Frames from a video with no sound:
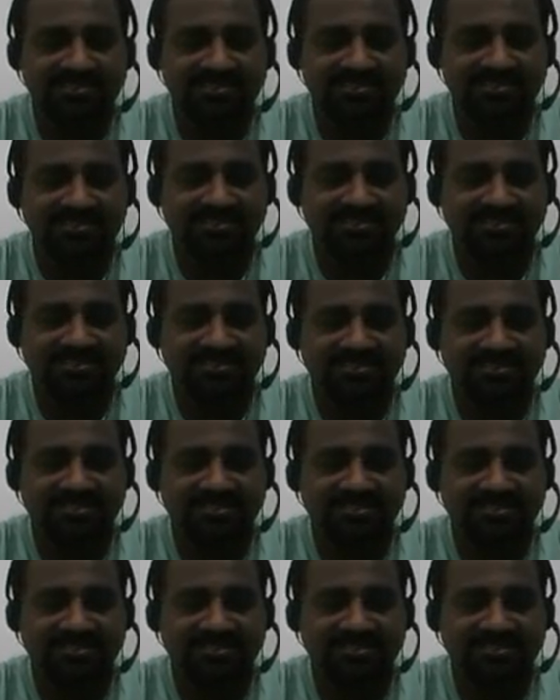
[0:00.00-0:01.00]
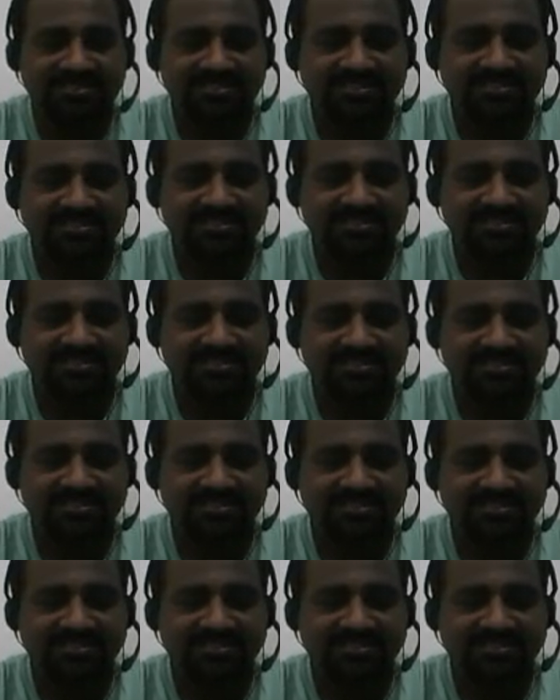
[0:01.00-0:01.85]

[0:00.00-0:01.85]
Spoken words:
[no speech]